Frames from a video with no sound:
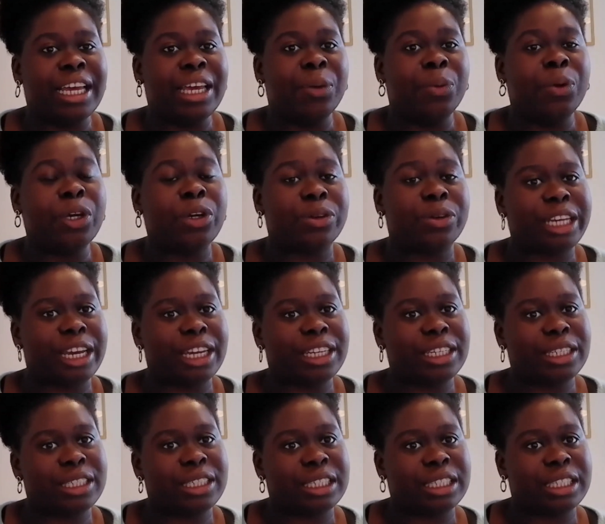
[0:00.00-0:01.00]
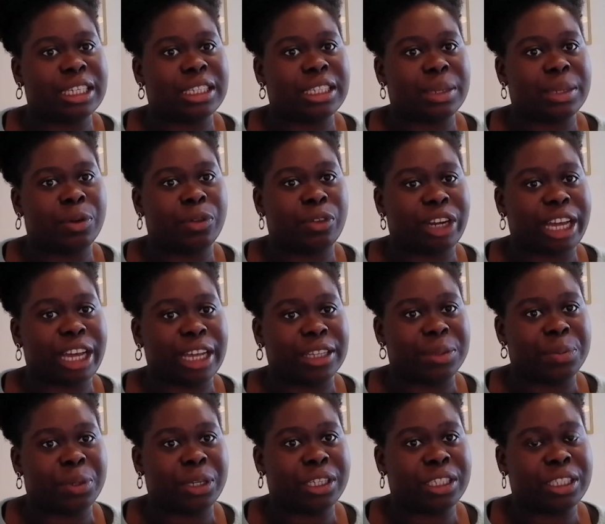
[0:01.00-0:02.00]
we created a system of
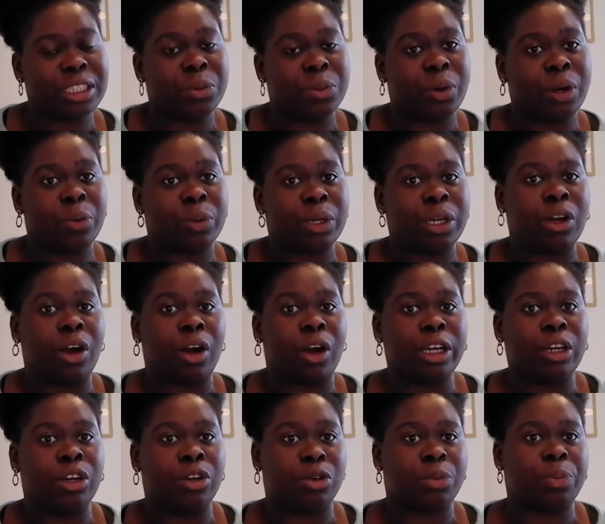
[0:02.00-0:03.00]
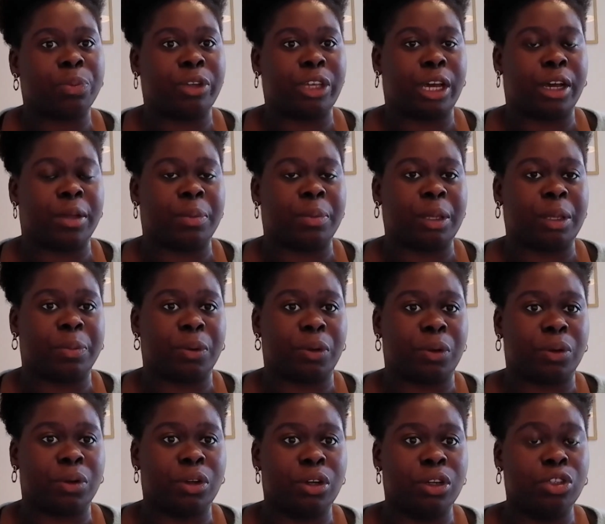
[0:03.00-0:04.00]
accountability where we got a group of young
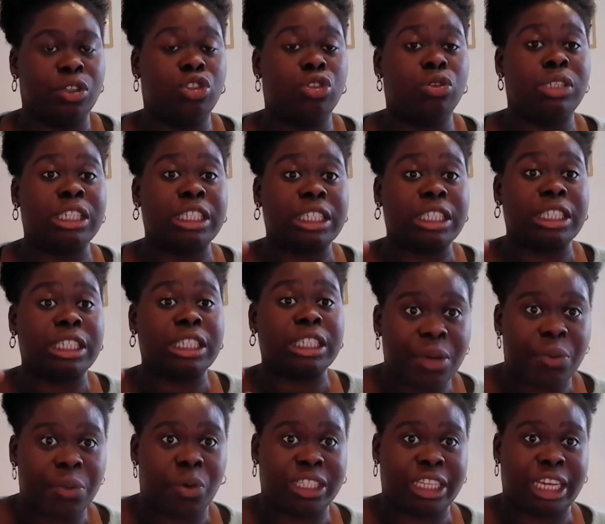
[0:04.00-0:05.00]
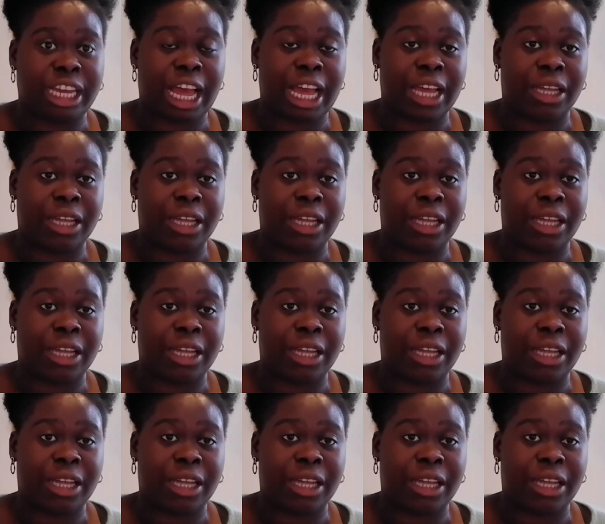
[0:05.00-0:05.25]
people to say what they